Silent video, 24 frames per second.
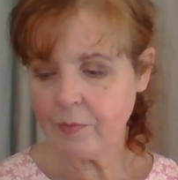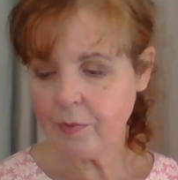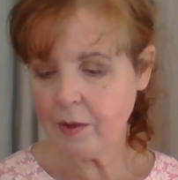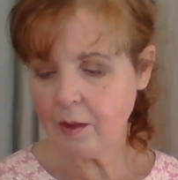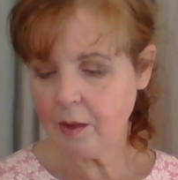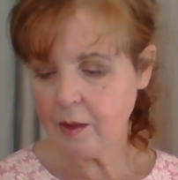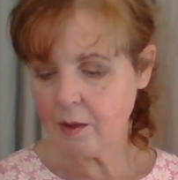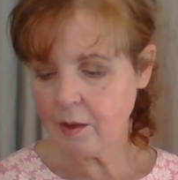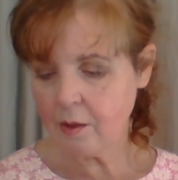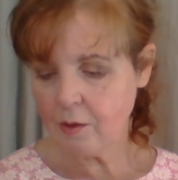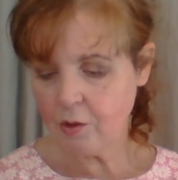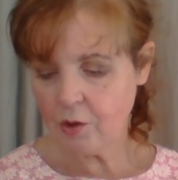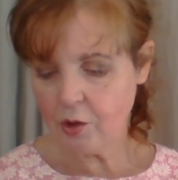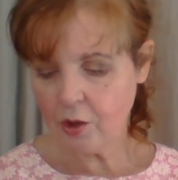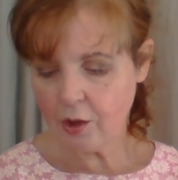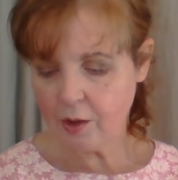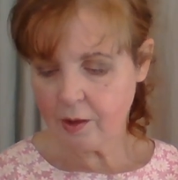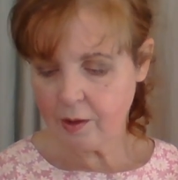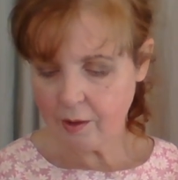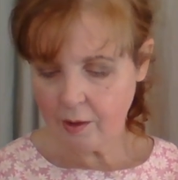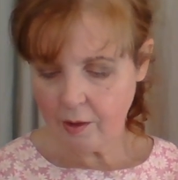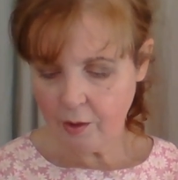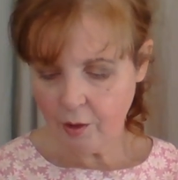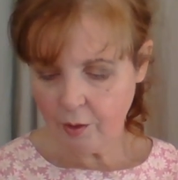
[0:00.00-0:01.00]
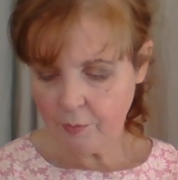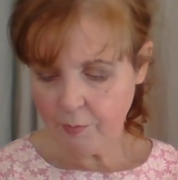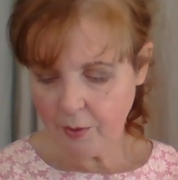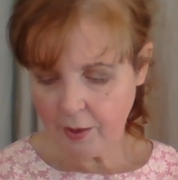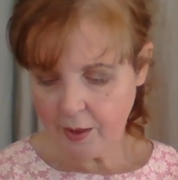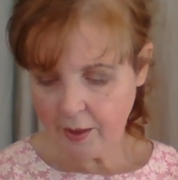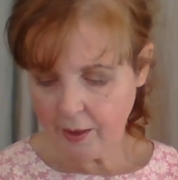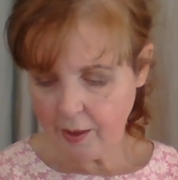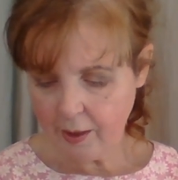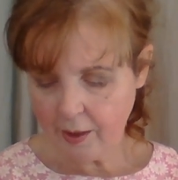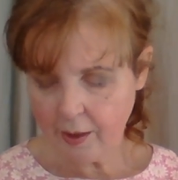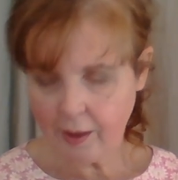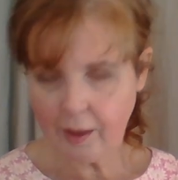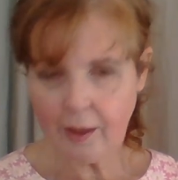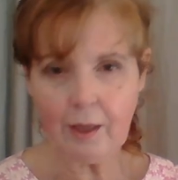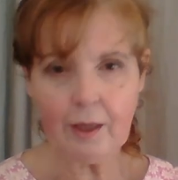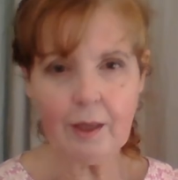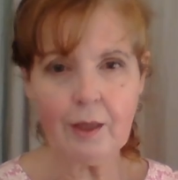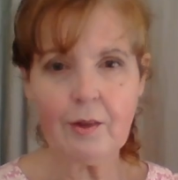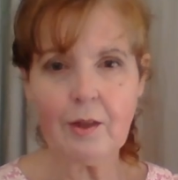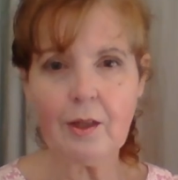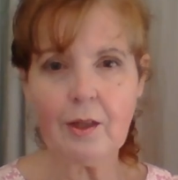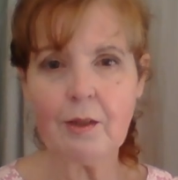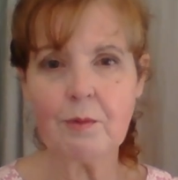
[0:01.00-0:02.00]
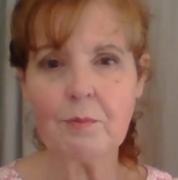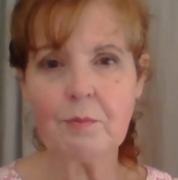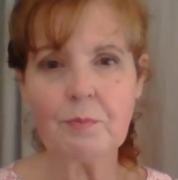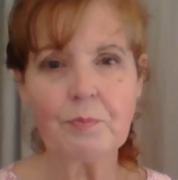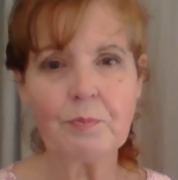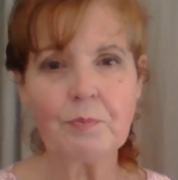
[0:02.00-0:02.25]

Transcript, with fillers: It just entered my head again that